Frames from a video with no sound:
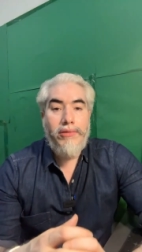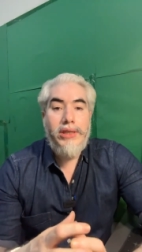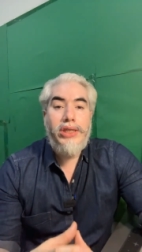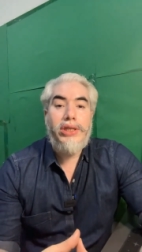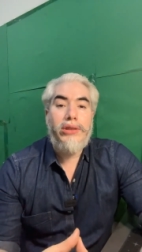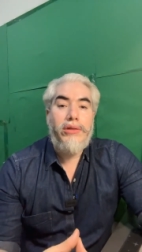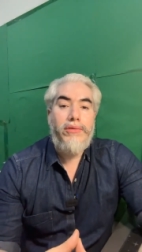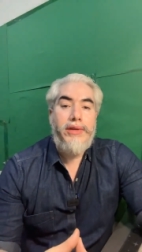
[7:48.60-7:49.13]

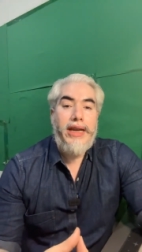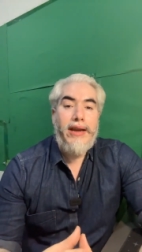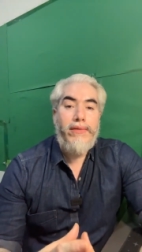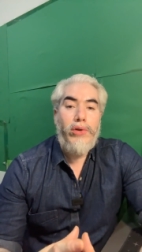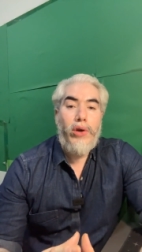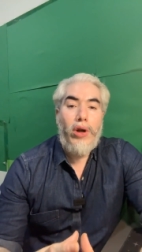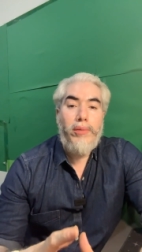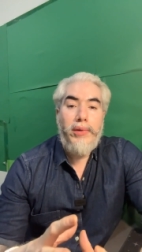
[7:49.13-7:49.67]
which we have
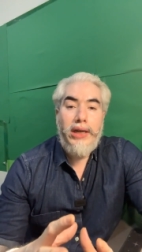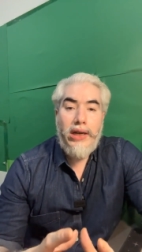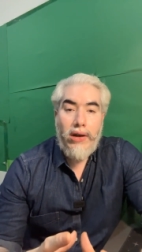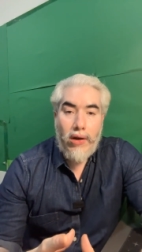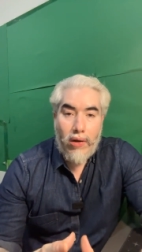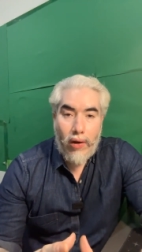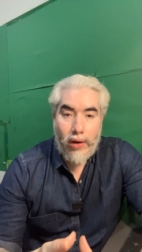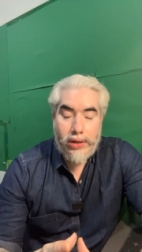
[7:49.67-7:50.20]
normally
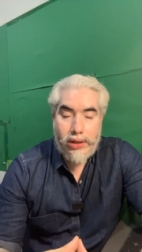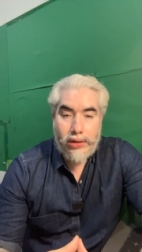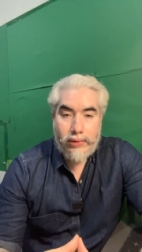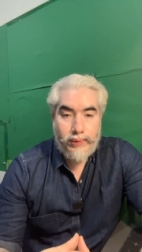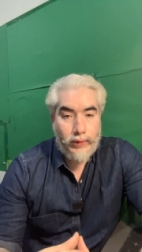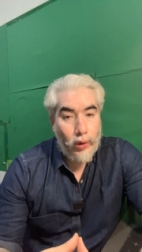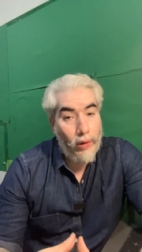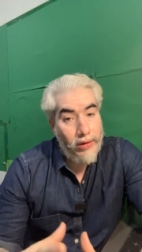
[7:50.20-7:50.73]
lost
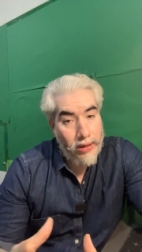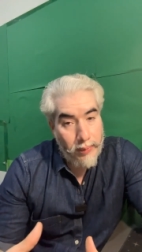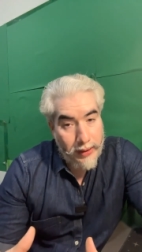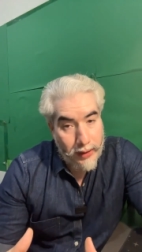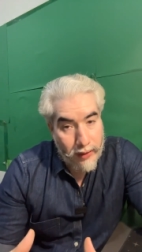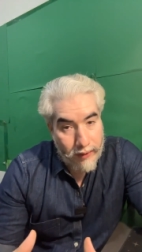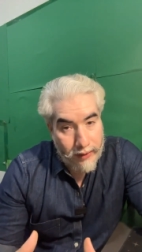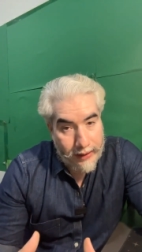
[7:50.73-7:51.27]
over a
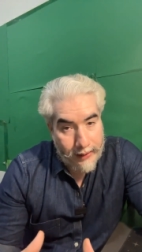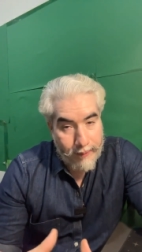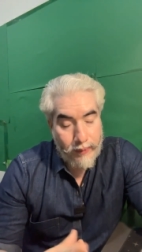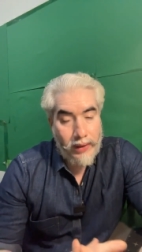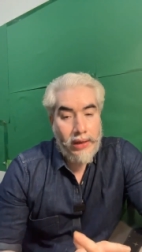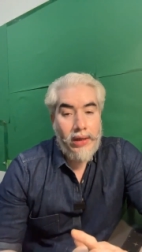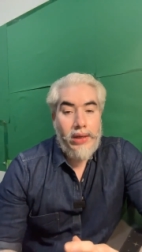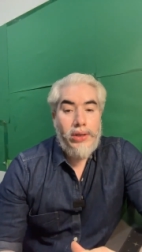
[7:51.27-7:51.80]
period of time
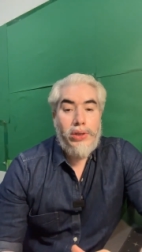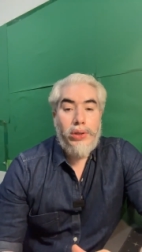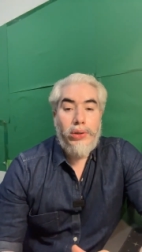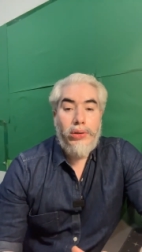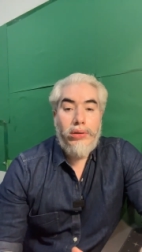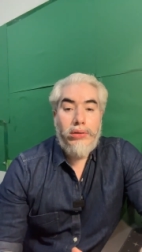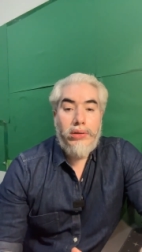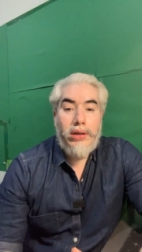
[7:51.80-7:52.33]

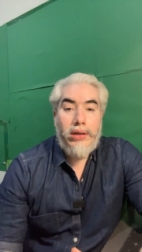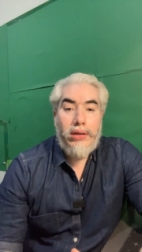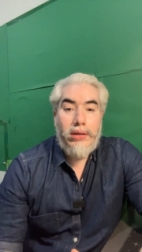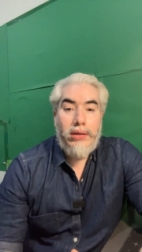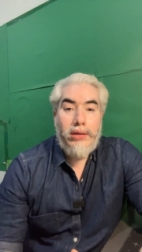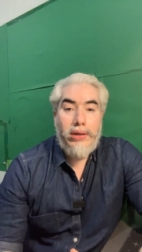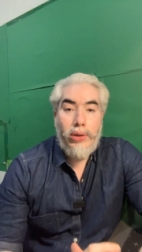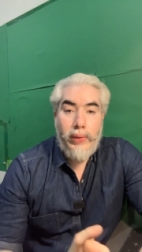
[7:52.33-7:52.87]
so,
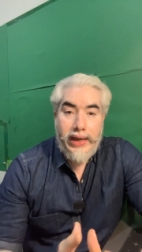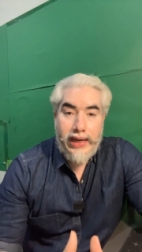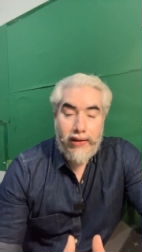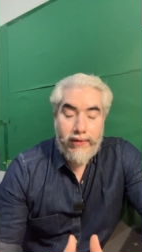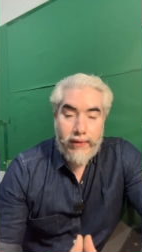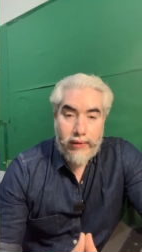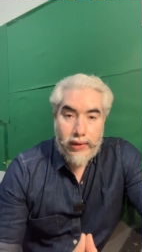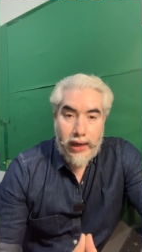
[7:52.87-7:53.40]
uh, doing
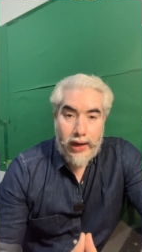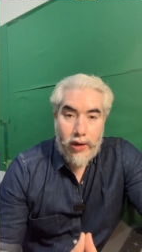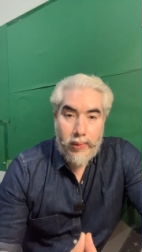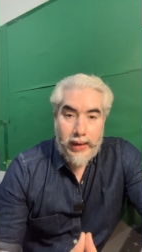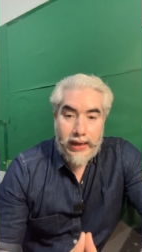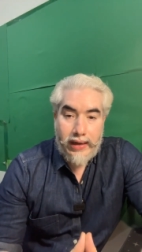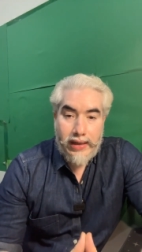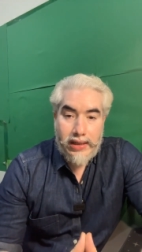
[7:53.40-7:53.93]
a
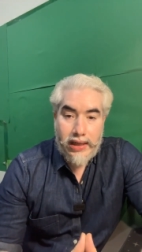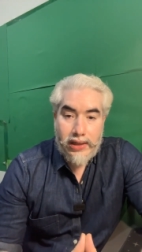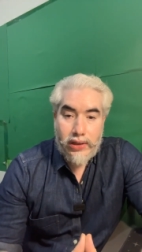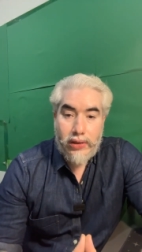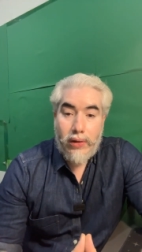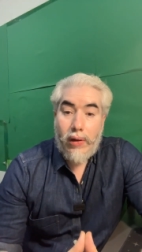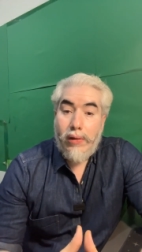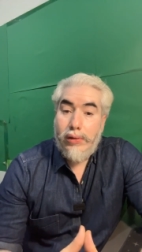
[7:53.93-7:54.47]
chiropractic
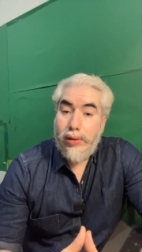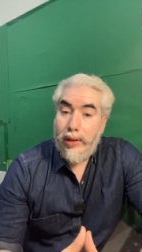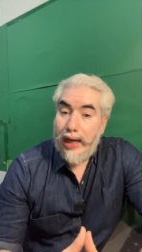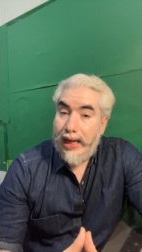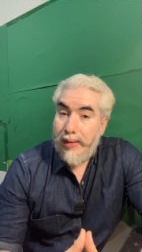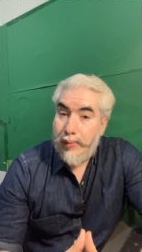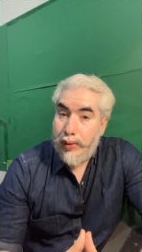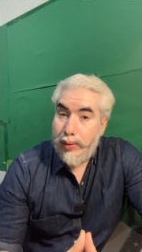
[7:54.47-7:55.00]
session also
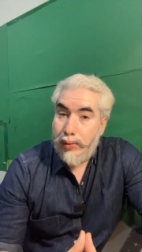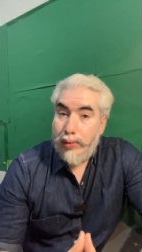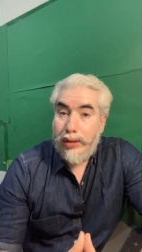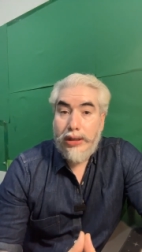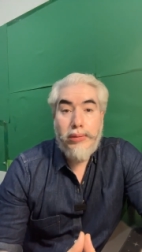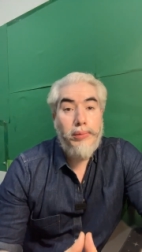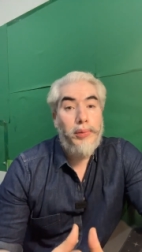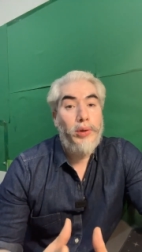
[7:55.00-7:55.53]
helps you to
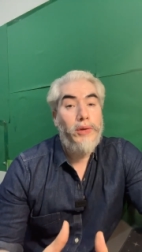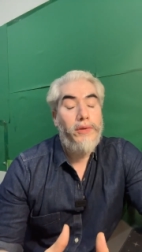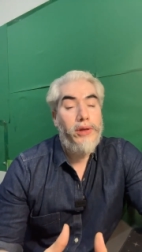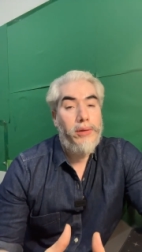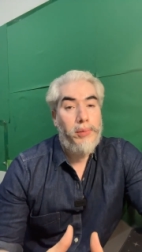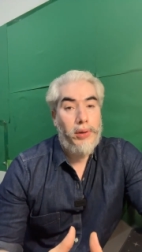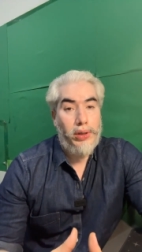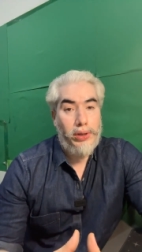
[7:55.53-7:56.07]
improve
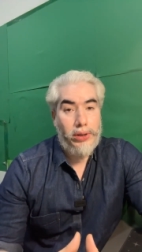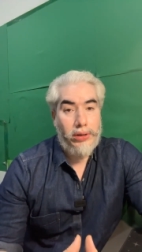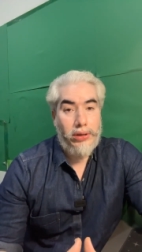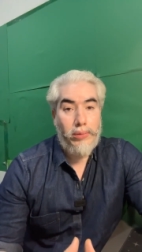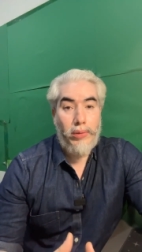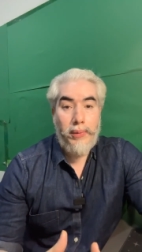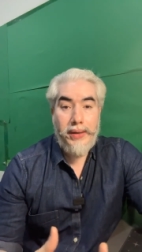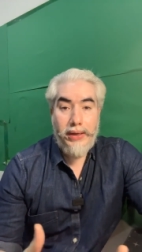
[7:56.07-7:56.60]
your posture.
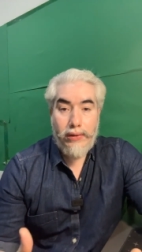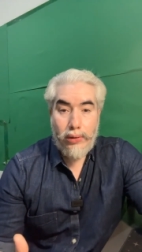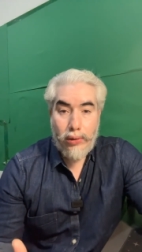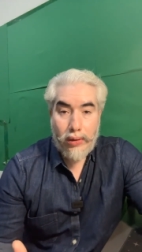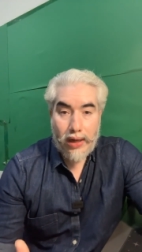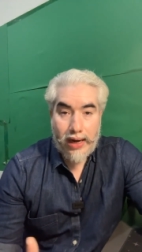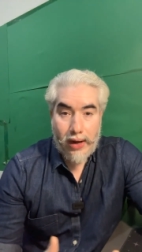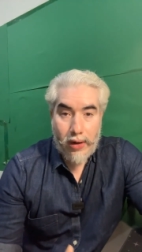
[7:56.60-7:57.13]
The moment you
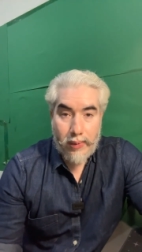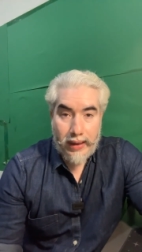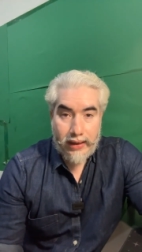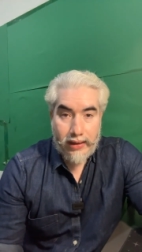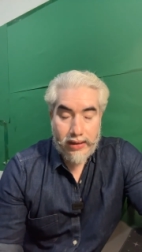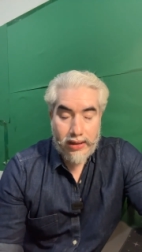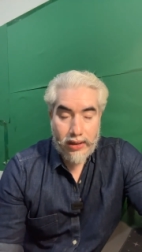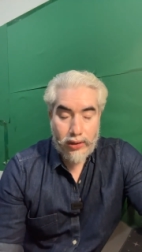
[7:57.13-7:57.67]
do a
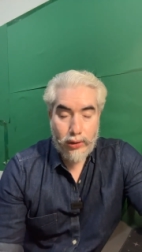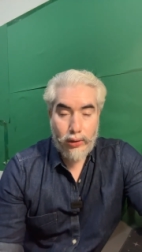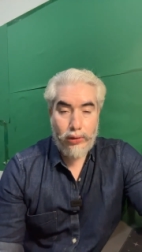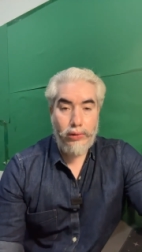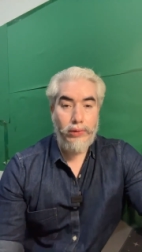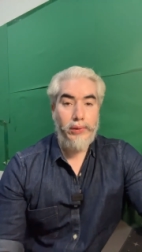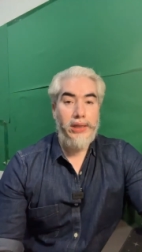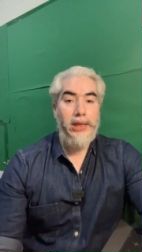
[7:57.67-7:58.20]
chiropractic session,
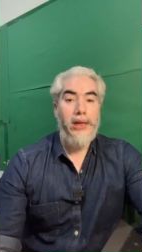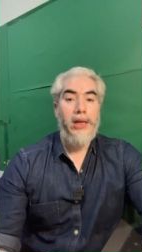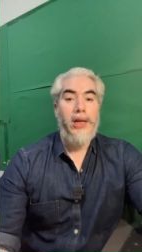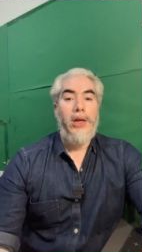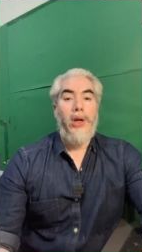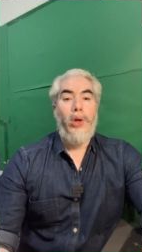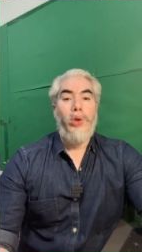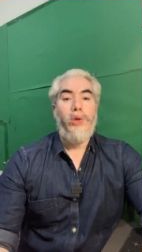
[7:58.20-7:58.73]
you will
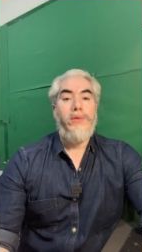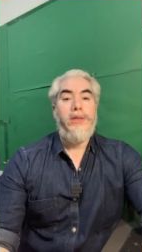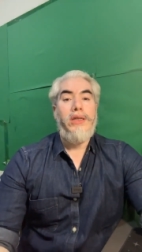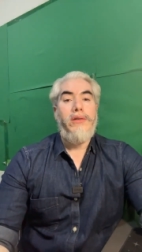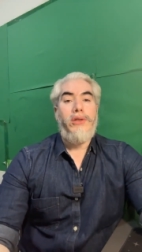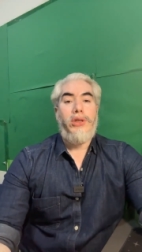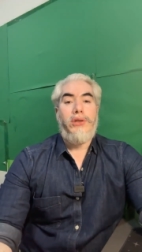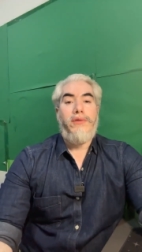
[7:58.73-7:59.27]
you
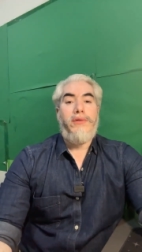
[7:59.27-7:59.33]
will